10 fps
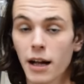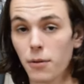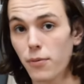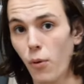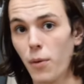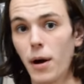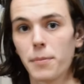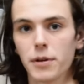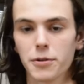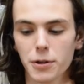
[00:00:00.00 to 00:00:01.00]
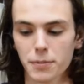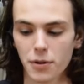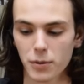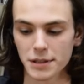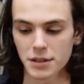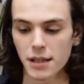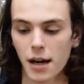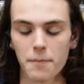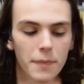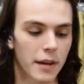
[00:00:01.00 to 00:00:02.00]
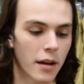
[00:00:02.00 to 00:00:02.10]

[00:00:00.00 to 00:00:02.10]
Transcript: help warm up a group in the winter time,